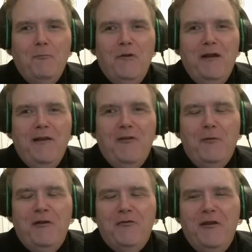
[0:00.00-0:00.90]
and
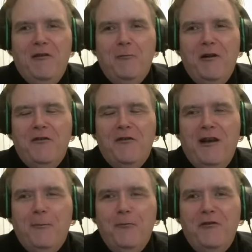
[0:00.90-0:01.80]
especially as much as
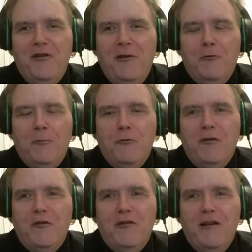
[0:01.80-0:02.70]
I appreciate
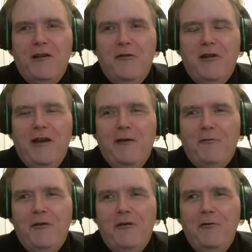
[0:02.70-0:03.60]
WordPress, because I used to
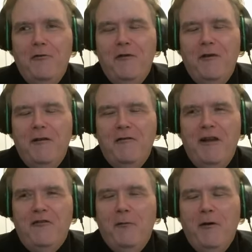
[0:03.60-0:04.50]
have to do the
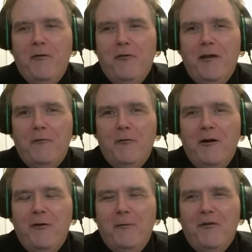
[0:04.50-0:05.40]
HTML thing
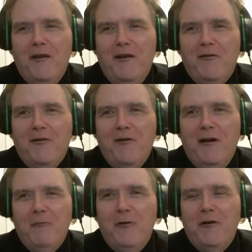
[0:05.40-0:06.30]
for my website.
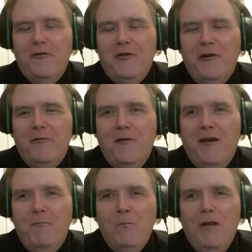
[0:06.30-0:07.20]
So I really should have known
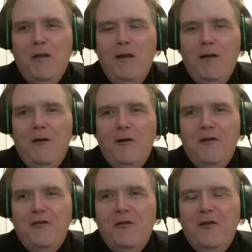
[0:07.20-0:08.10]
that.
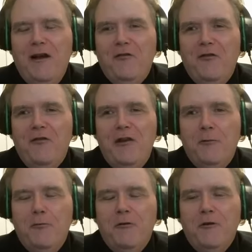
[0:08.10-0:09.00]
Okay, so it's nice to see
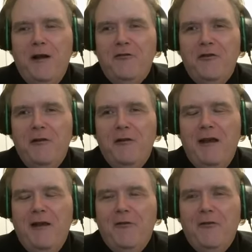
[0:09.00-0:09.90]
your progression
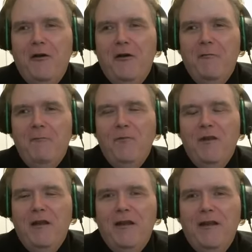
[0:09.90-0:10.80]
in
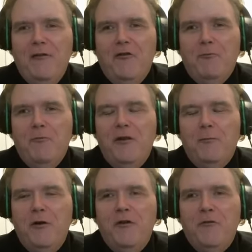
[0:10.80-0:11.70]
the
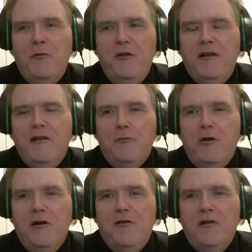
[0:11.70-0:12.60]
public speaking as
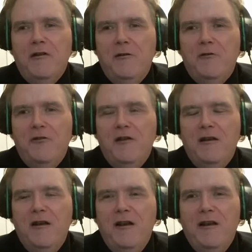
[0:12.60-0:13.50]
well as in
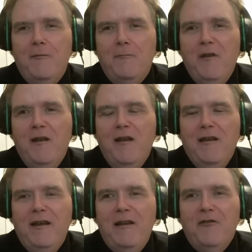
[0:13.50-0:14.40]
coaching. And
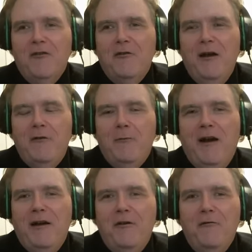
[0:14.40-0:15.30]
it is a great
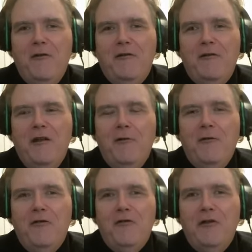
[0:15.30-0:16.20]
reminder that none of
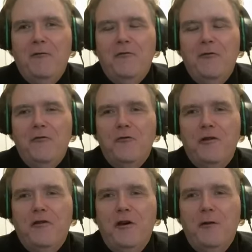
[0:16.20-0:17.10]
this stuff usually
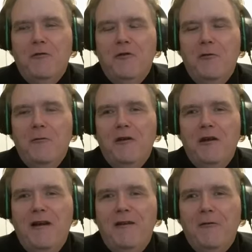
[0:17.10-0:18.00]
comes
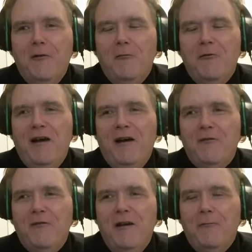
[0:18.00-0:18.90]
overnight or without
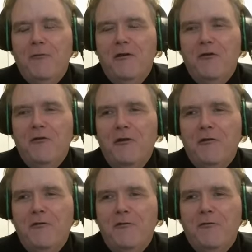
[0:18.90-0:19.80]
effort and
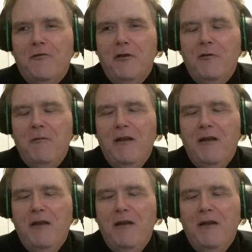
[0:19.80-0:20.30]
struggle. So